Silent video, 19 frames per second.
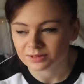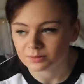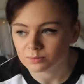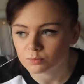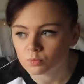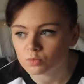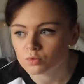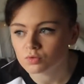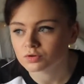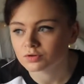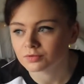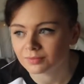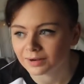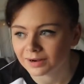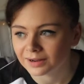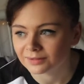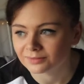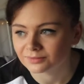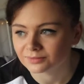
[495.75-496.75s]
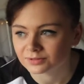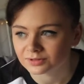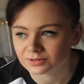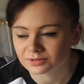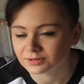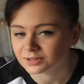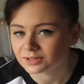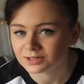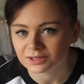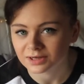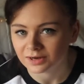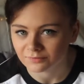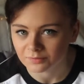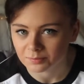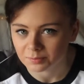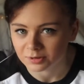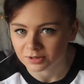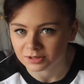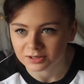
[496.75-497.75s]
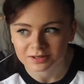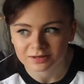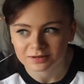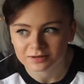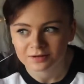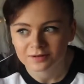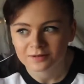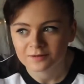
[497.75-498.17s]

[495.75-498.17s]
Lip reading: then walk around, because I didn't have a bike,